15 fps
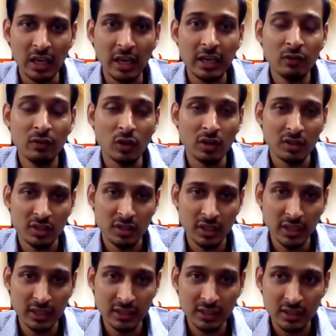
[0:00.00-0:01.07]
and for
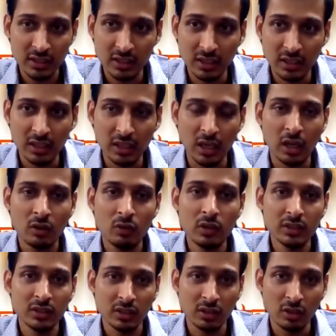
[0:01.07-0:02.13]
6
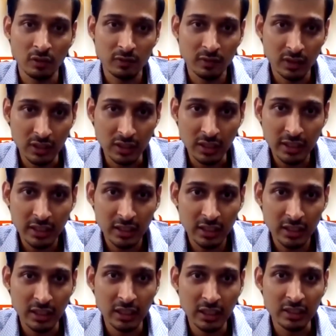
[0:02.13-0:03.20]
hours of the day
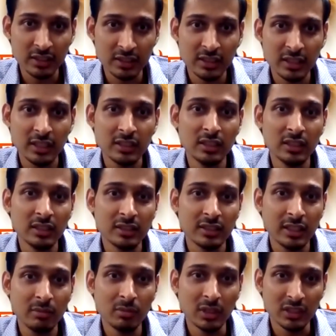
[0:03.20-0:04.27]
it stays in the
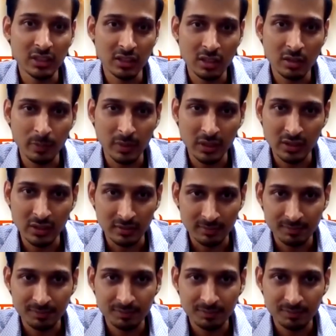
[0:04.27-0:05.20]
same nakshatra pada.